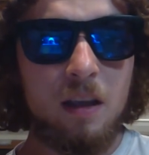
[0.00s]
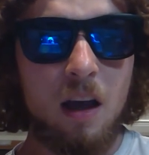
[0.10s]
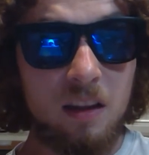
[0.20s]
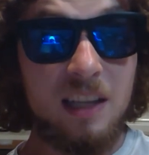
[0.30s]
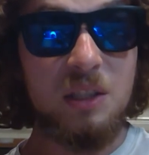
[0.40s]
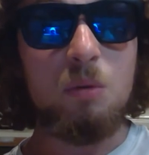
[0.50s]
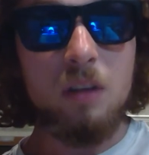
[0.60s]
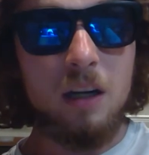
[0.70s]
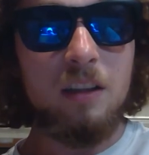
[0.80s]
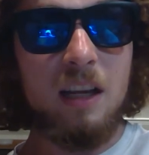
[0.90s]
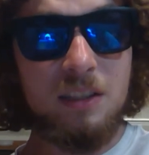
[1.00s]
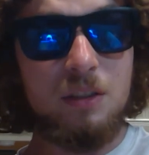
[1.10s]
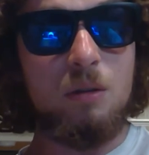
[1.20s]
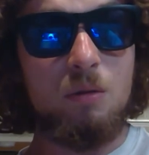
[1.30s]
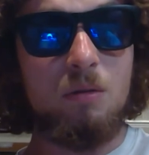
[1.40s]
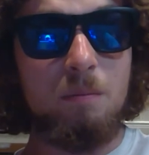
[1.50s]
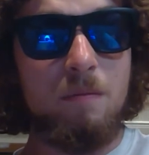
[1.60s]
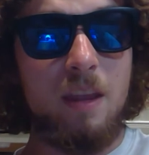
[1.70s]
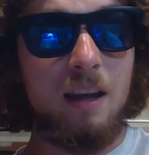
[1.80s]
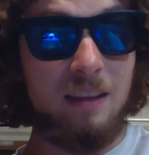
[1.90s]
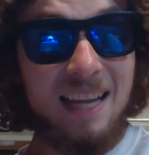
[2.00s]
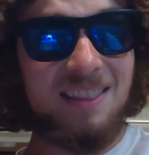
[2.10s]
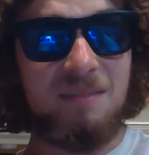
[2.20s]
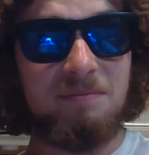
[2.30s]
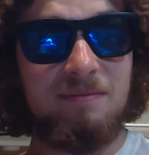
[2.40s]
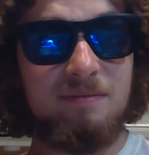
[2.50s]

Unless you let them.